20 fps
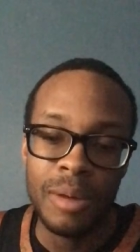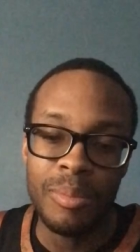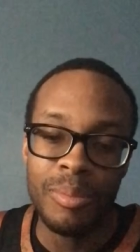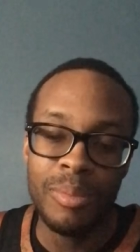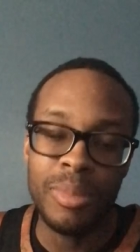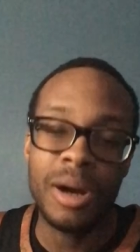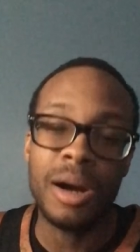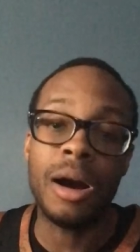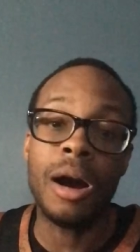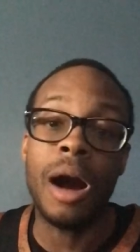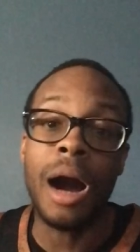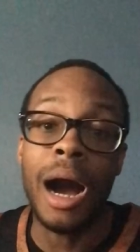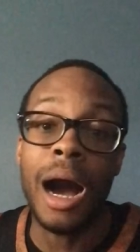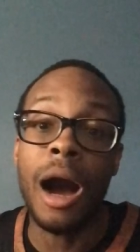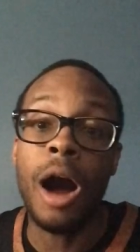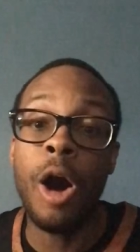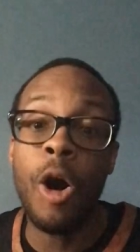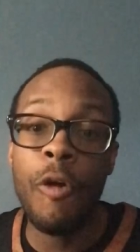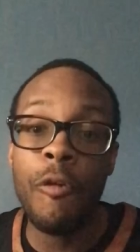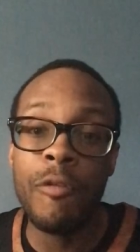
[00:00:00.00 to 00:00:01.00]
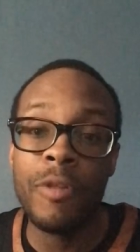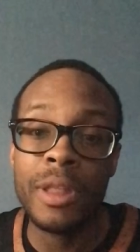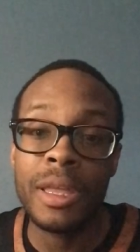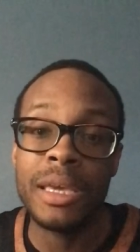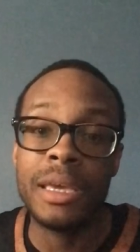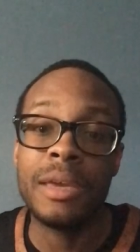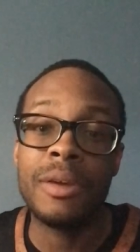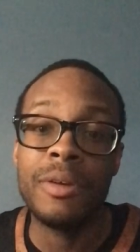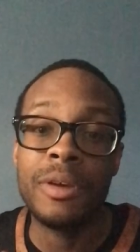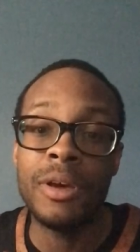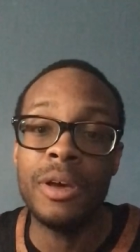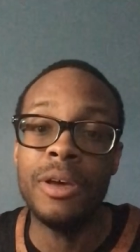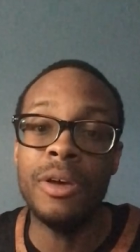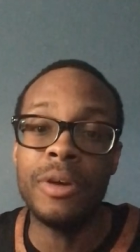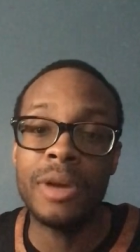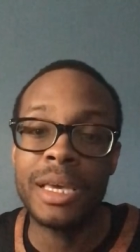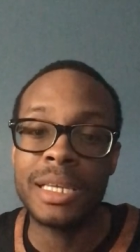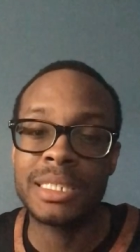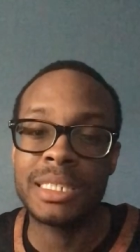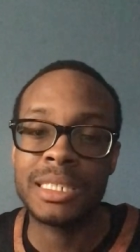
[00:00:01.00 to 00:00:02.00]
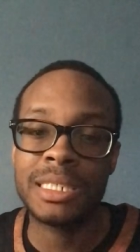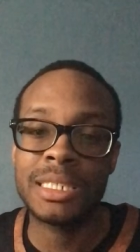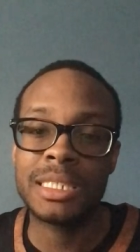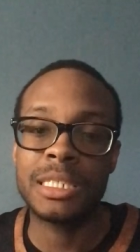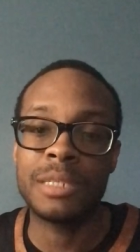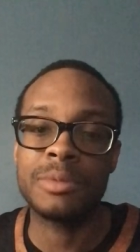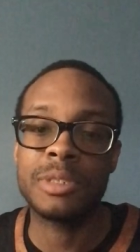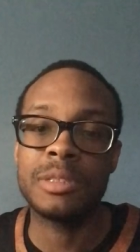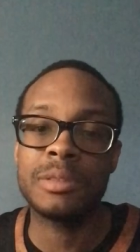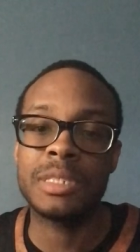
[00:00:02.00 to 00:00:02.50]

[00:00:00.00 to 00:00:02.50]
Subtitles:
But hopefully he'll get some